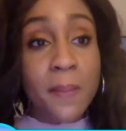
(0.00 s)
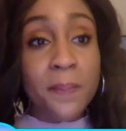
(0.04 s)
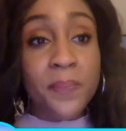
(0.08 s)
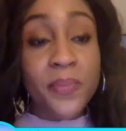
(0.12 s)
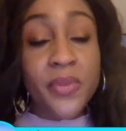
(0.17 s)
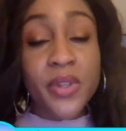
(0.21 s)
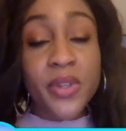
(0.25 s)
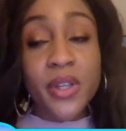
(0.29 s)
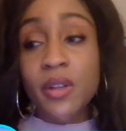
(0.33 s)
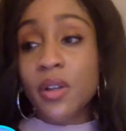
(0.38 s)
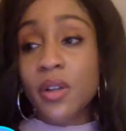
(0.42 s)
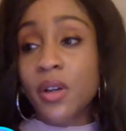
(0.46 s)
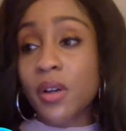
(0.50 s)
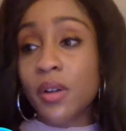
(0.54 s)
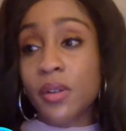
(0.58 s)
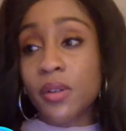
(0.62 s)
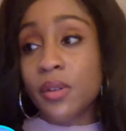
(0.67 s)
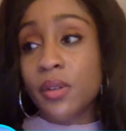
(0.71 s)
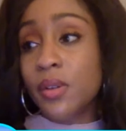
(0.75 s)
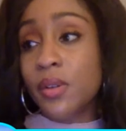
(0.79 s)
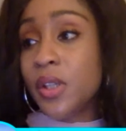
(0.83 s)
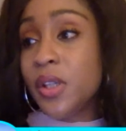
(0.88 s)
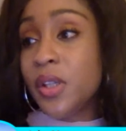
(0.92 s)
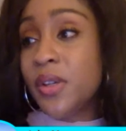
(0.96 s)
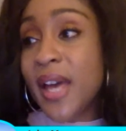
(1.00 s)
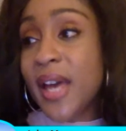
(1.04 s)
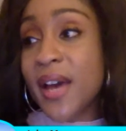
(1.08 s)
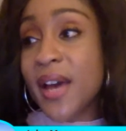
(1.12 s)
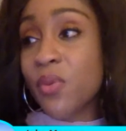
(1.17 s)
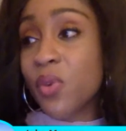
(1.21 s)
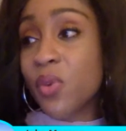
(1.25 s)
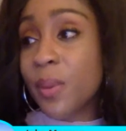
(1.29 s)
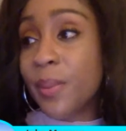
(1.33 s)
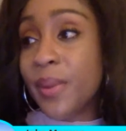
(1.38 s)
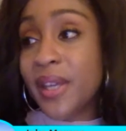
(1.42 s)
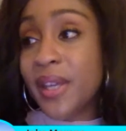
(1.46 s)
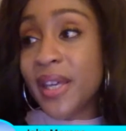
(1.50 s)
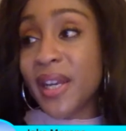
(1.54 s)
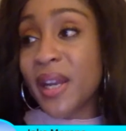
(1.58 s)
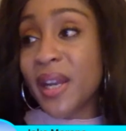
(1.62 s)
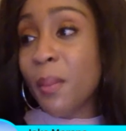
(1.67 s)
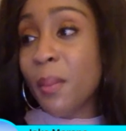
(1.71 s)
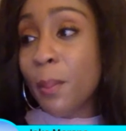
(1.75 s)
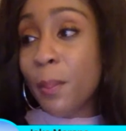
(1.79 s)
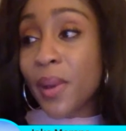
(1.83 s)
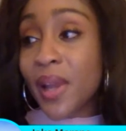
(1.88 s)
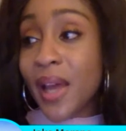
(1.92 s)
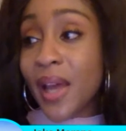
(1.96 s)
you have women getting
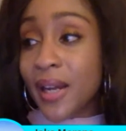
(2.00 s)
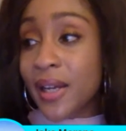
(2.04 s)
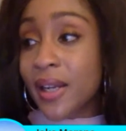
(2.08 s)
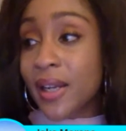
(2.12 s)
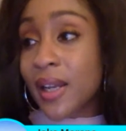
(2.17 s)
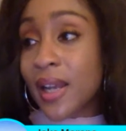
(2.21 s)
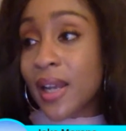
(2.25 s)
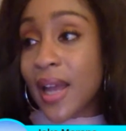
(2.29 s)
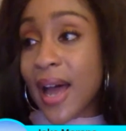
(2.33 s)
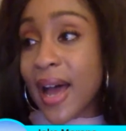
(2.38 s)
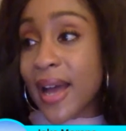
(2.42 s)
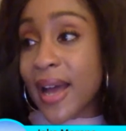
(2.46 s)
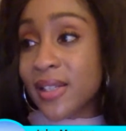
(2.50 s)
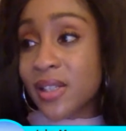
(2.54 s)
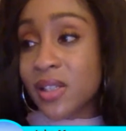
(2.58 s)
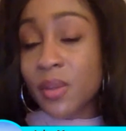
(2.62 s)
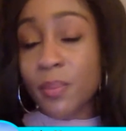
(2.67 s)
blood clots,